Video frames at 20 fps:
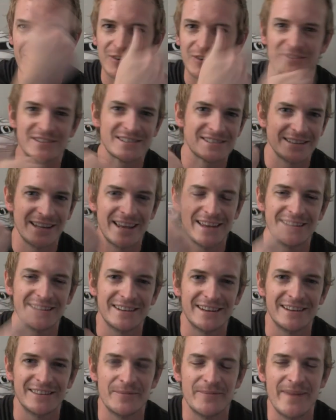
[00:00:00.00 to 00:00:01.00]
little slit
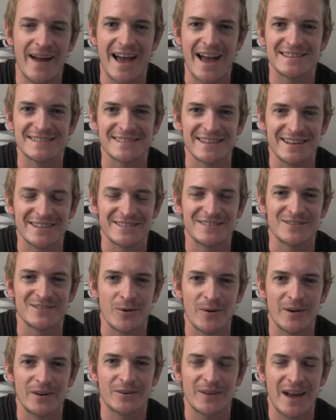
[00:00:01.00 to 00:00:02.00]
in the mask that it's
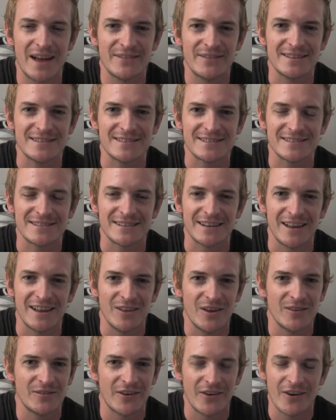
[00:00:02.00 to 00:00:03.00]
Zoe Kravitz. And I
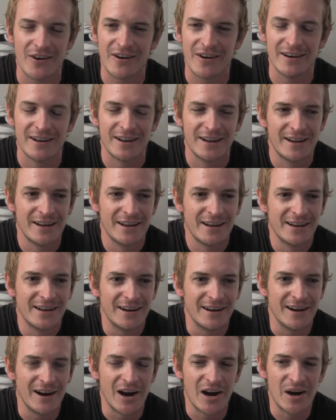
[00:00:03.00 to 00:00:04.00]
love her.
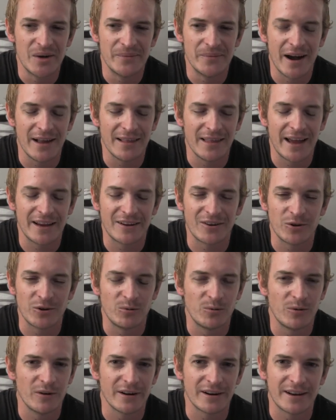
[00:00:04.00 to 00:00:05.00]
I like her
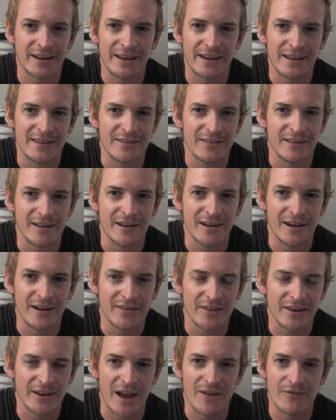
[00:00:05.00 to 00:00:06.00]
work in
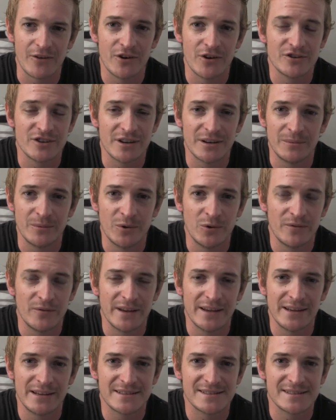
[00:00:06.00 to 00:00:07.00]
the Divergent
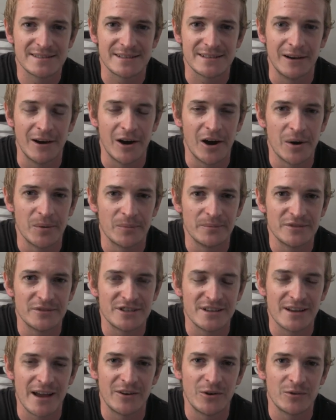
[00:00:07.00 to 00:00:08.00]
movies. I
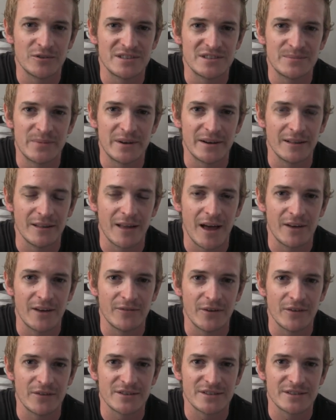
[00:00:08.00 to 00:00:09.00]
know she's been in a lot
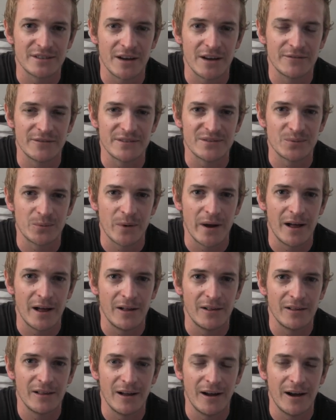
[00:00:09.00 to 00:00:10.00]
of other stuff as
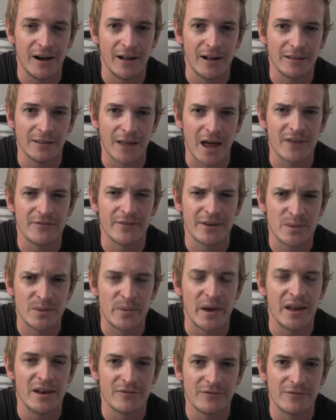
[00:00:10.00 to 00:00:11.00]
well. A lot of
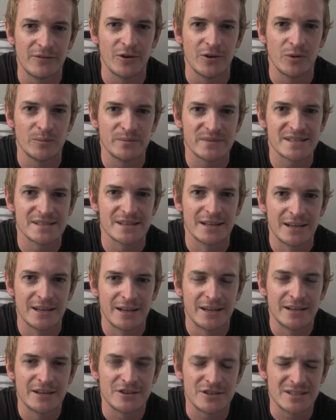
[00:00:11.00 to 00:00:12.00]
independent films.
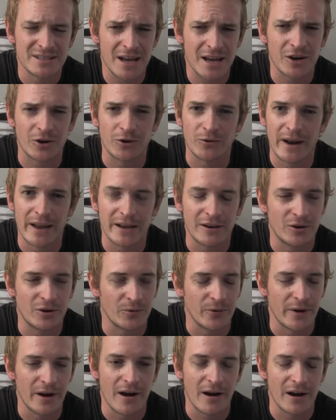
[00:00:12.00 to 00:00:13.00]
She's got a great
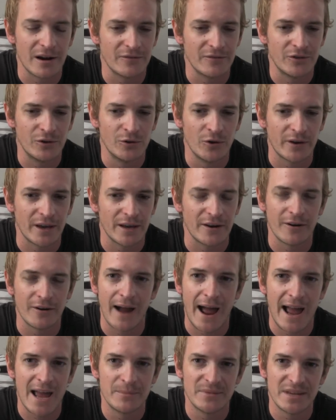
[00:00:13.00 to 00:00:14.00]
career. If you look at her
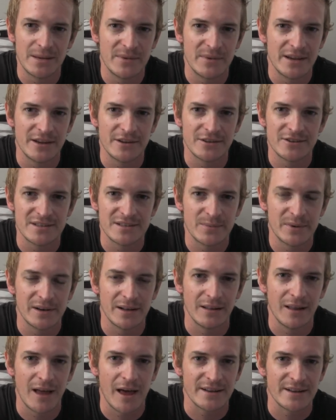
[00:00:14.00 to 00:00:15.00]
IMDb, she's been in
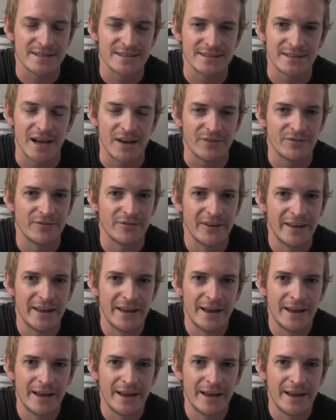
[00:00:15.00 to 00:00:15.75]
a lot of stuff.